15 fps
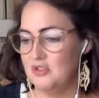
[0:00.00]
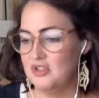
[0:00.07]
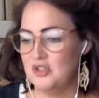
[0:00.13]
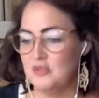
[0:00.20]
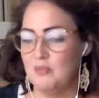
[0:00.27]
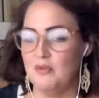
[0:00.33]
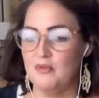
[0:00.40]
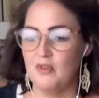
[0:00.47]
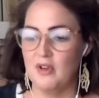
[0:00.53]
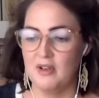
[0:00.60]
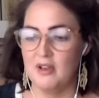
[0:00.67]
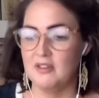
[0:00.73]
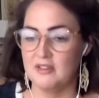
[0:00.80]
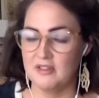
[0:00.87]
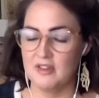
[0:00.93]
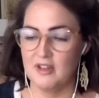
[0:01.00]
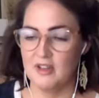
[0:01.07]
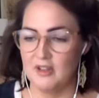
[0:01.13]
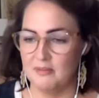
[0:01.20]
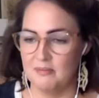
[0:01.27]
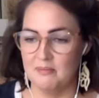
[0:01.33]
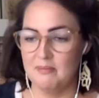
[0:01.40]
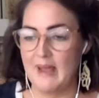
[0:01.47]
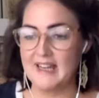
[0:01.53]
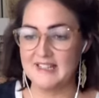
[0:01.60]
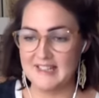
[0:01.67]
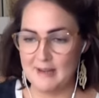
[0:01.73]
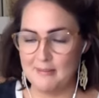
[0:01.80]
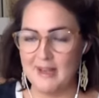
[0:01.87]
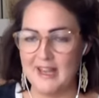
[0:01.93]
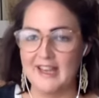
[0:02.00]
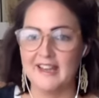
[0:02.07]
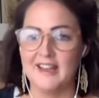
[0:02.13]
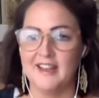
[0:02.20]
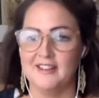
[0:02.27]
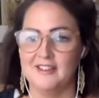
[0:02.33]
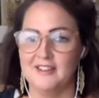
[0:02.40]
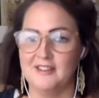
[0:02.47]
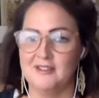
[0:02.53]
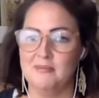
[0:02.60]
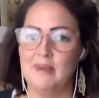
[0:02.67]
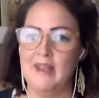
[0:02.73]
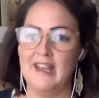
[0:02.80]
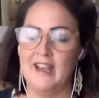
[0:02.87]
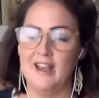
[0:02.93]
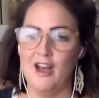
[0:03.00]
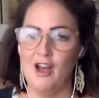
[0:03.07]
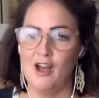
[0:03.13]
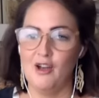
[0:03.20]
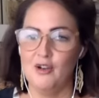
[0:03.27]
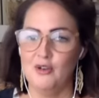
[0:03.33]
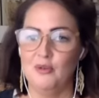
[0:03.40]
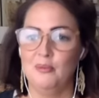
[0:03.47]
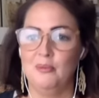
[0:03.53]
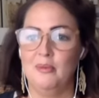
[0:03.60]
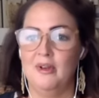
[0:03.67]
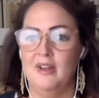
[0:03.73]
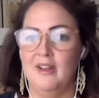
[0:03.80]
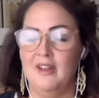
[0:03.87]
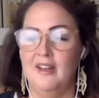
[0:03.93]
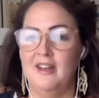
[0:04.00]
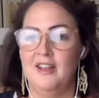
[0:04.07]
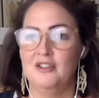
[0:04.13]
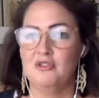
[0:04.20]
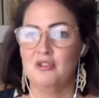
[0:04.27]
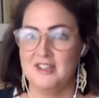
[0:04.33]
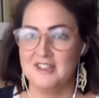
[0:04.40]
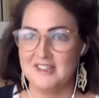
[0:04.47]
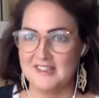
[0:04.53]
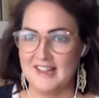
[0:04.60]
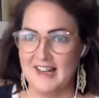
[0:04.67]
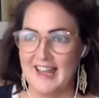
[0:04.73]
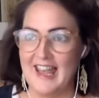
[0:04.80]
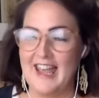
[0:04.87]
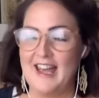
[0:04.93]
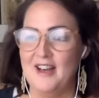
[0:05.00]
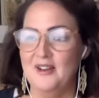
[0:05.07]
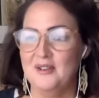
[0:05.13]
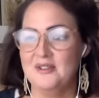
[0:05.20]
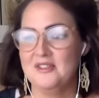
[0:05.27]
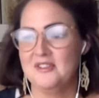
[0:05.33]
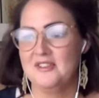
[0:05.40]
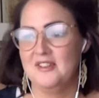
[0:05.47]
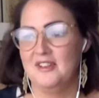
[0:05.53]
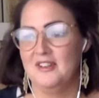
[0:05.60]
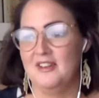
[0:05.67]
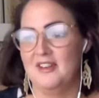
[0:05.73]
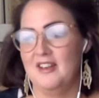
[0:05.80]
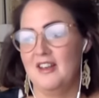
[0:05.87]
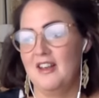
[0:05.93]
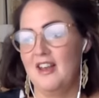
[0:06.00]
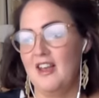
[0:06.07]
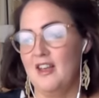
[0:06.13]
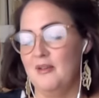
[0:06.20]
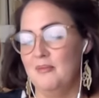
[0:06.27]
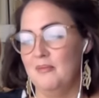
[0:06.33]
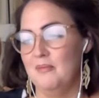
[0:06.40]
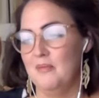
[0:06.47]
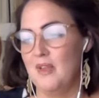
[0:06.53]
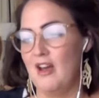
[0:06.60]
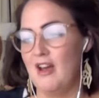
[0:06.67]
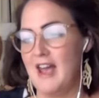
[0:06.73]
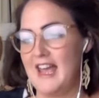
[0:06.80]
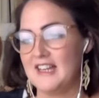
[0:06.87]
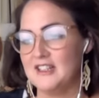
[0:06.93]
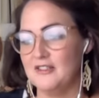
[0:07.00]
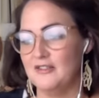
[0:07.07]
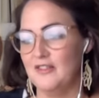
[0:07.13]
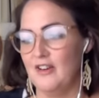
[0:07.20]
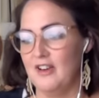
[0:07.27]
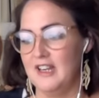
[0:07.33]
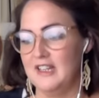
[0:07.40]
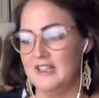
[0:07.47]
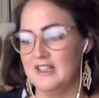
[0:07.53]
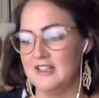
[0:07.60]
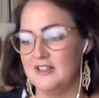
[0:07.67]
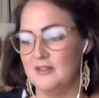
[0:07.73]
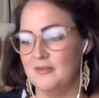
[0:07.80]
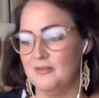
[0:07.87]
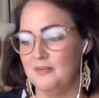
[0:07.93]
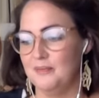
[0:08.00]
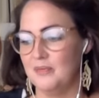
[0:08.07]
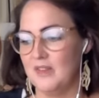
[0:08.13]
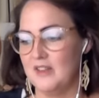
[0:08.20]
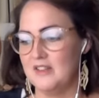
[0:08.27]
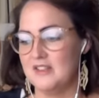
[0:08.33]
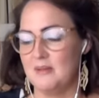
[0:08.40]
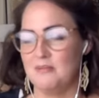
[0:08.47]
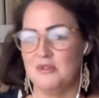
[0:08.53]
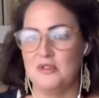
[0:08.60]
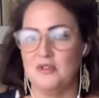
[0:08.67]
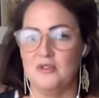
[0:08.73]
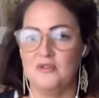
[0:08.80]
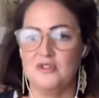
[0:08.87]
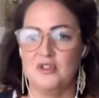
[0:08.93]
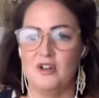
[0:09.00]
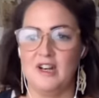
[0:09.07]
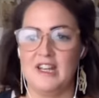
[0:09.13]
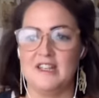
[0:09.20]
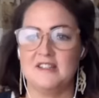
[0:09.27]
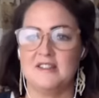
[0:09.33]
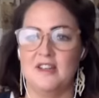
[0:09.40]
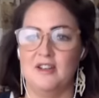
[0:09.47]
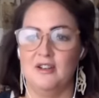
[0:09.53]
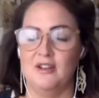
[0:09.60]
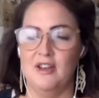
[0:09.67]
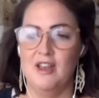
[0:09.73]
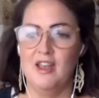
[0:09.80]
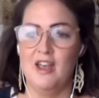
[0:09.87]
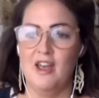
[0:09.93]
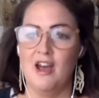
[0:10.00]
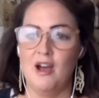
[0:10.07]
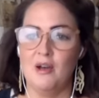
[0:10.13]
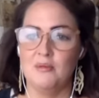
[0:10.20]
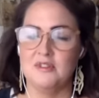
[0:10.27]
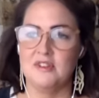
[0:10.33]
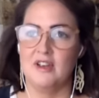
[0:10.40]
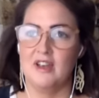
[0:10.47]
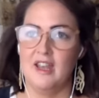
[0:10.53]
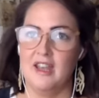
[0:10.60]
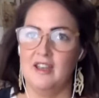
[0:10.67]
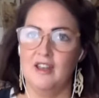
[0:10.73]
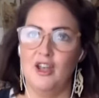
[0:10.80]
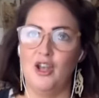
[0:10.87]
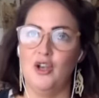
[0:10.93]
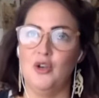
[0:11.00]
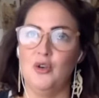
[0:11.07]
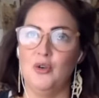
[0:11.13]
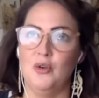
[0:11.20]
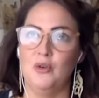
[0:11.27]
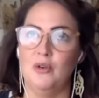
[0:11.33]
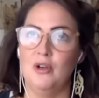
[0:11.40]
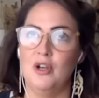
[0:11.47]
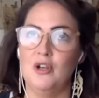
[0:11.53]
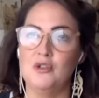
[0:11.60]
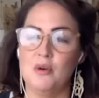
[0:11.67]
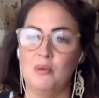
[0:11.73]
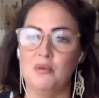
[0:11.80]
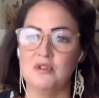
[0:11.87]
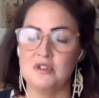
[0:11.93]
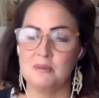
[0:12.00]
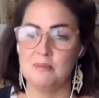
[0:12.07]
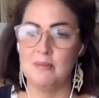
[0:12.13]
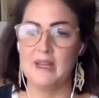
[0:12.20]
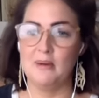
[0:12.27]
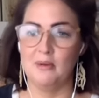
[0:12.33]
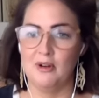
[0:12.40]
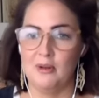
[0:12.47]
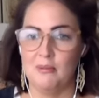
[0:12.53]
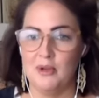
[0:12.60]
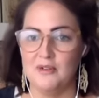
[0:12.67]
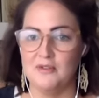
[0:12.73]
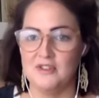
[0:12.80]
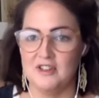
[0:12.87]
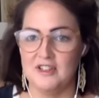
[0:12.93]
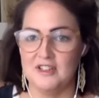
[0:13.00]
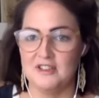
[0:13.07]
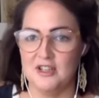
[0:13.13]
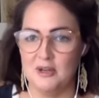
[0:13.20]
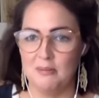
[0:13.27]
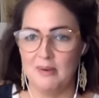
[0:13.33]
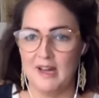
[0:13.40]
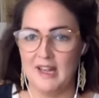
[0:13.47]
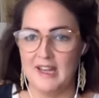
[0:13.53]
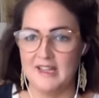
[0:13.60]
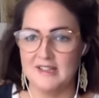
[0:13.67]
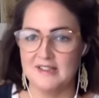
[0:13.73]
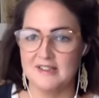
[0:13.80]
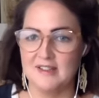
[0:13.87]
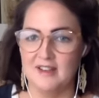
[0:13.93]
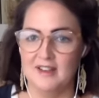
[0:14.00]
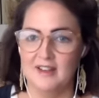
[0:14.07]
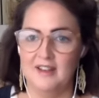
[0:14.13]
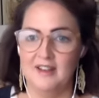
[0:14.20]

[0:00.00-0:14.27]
just bef- the pandemic and being at home, trying to sell a house, um, I had to find some sort of solace. So I was like, who who do I want to be when I move to this new place?